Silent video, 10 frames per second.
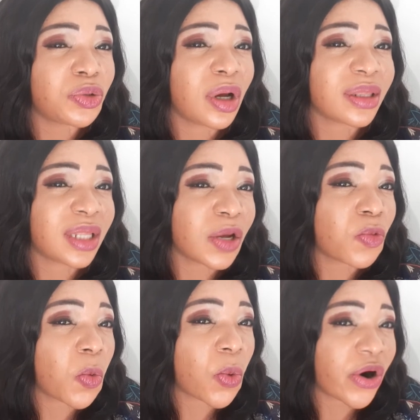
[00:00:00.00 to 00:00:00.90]
you don't think
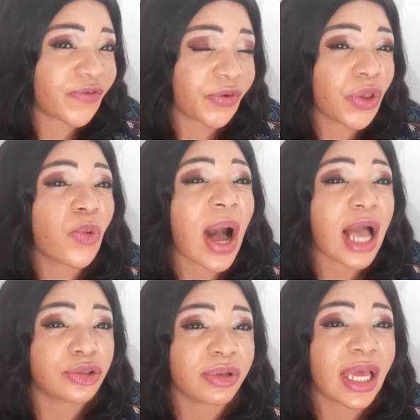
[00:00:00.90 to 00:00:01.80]
will work for you
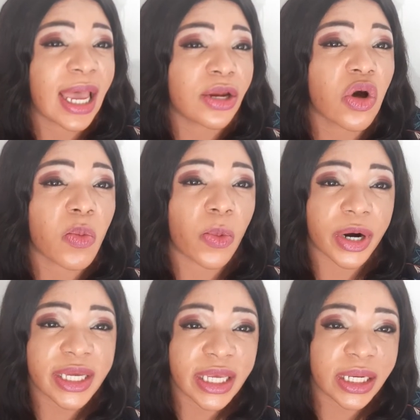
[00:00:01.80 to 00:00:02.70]
actually end up
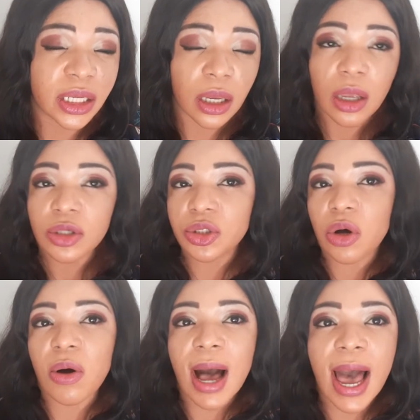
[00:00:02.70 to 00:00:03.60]
working
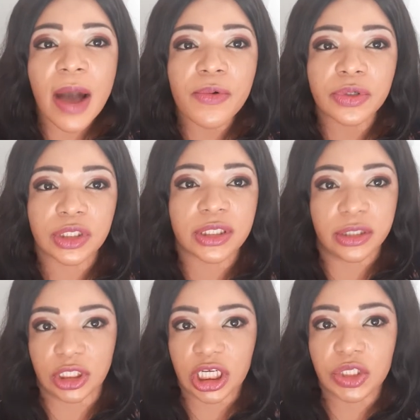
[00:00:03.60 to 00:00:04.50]
so i would just
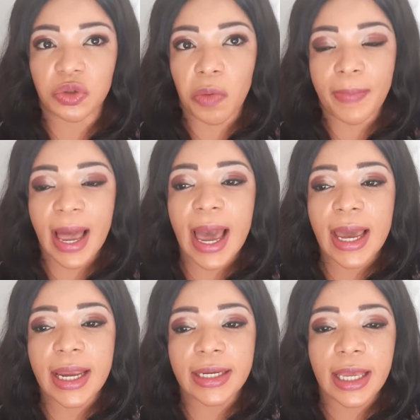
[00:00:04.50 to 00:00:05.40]
suggest you buy
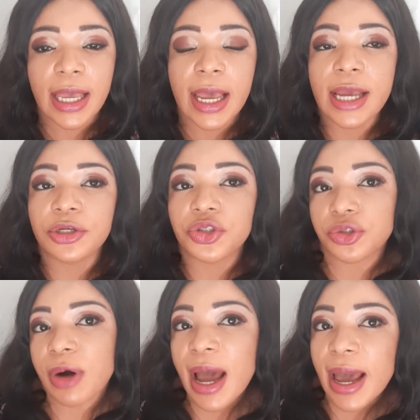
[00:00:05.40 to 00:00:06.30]
it and
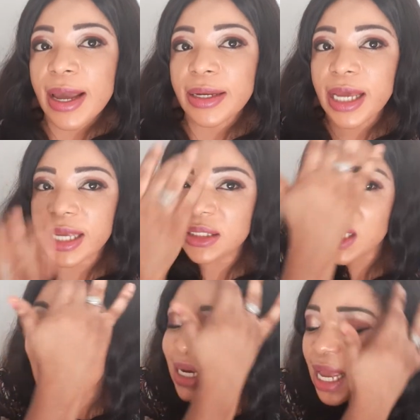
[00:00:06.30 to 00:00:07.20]
try and
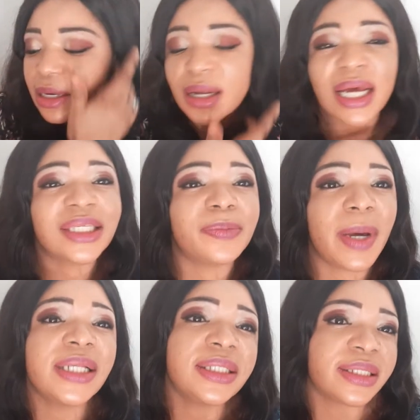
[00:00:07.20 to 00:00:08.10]
and they're not
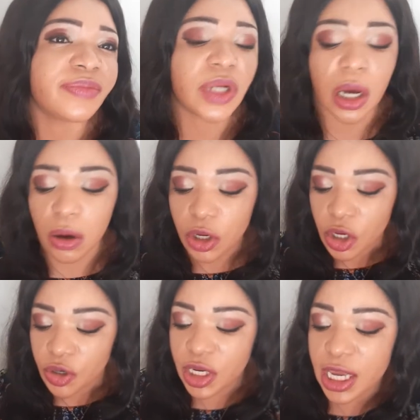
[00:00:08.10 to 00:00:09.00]
expensive though
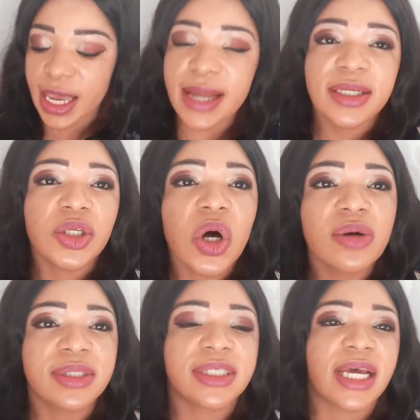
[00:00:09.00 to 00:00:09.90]
you can get this
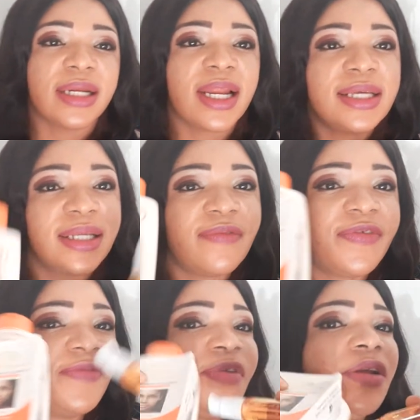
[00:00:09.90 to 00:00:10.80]
whole set less than
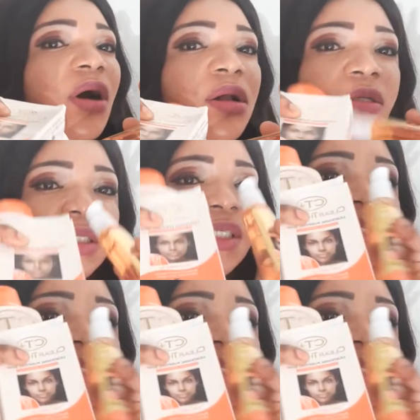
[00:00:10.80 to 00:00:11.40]
$50 this